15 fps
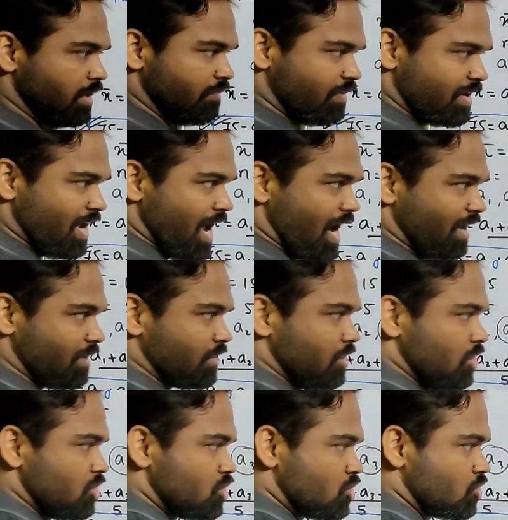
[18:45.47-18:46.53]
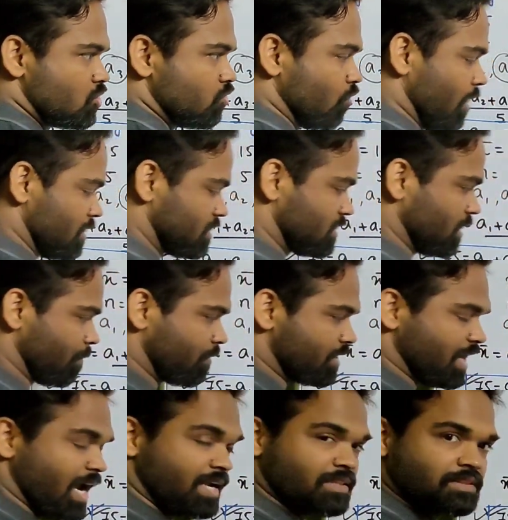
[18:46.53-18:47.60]
If I add these two and
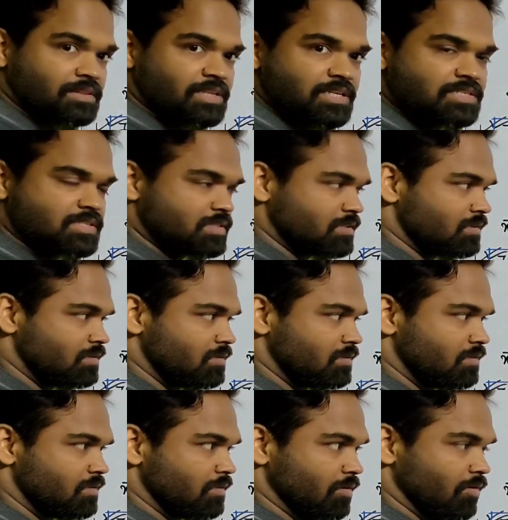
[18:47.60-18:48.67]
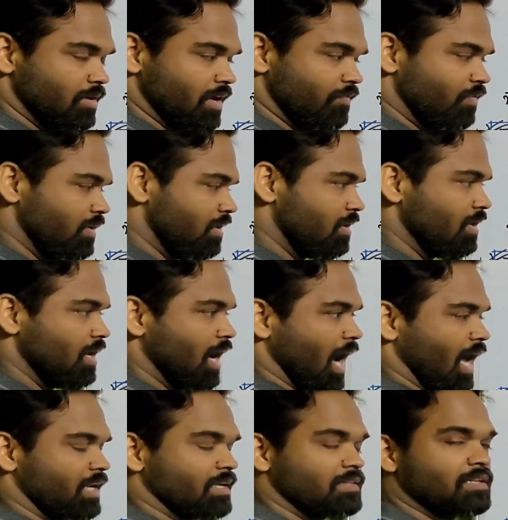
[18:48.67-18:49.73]
subtract this, look carefully,
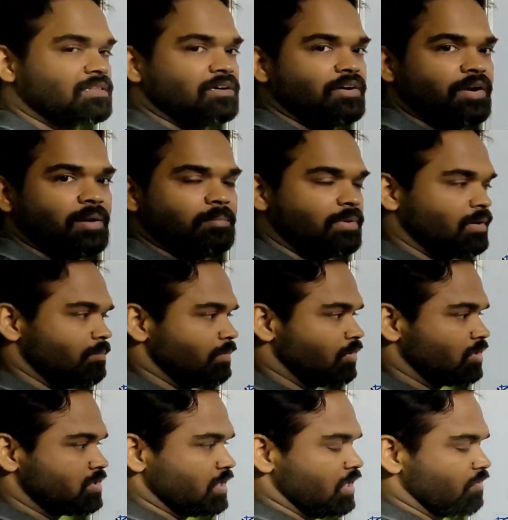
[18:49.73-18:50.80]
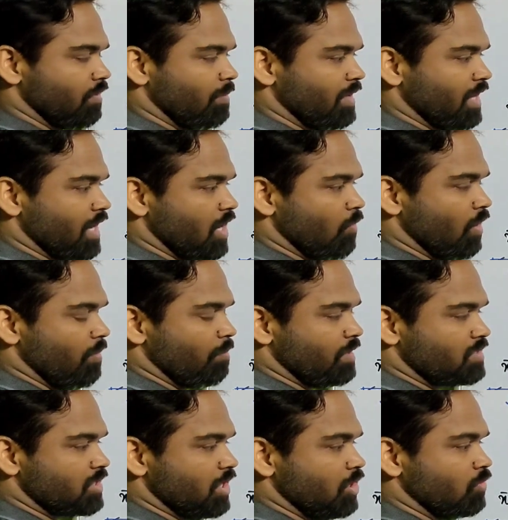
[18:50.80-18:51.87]
I'll get the third number, because it will be A1
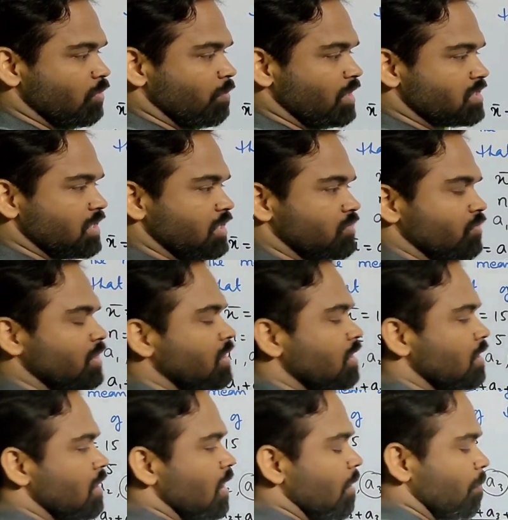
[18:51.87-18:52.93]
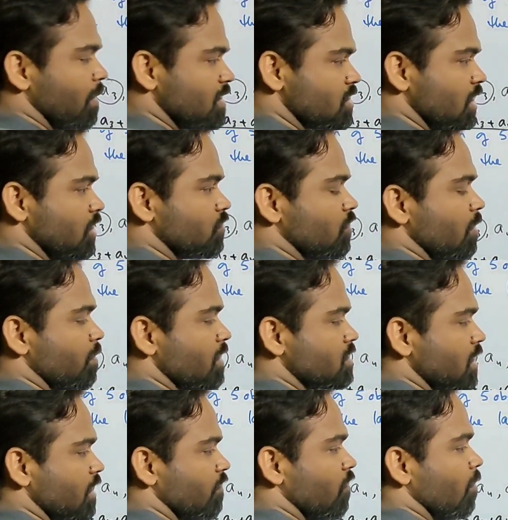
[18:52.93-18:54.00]
plus A2 plus A3 plus A3
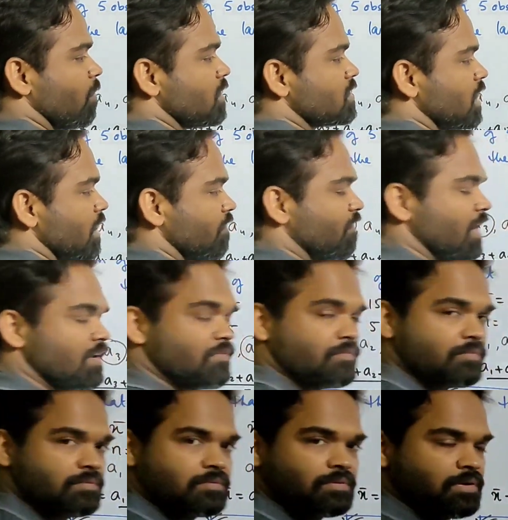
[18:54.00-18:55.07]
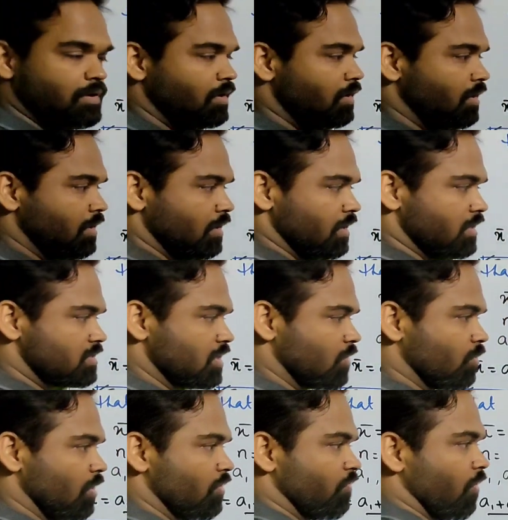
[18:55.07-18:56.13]
plus A4 plus A5 is
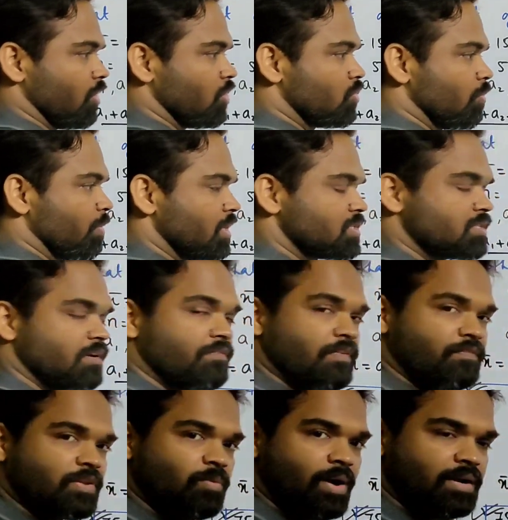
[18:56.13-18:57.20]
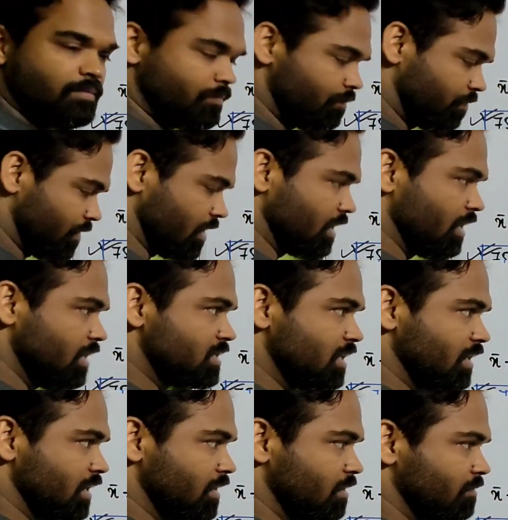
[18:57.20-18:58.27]
equal to 42 plus 51,
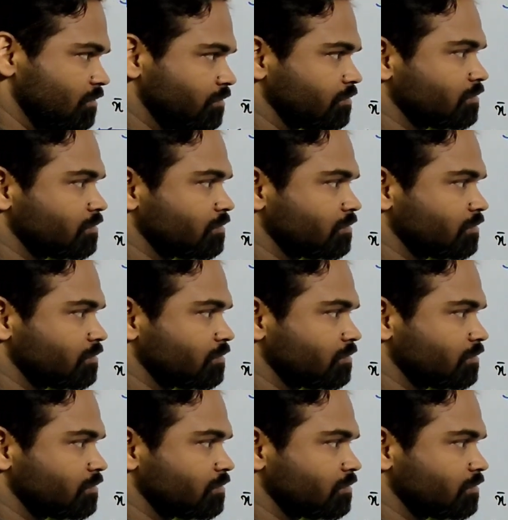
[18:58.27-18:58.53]
isn't it?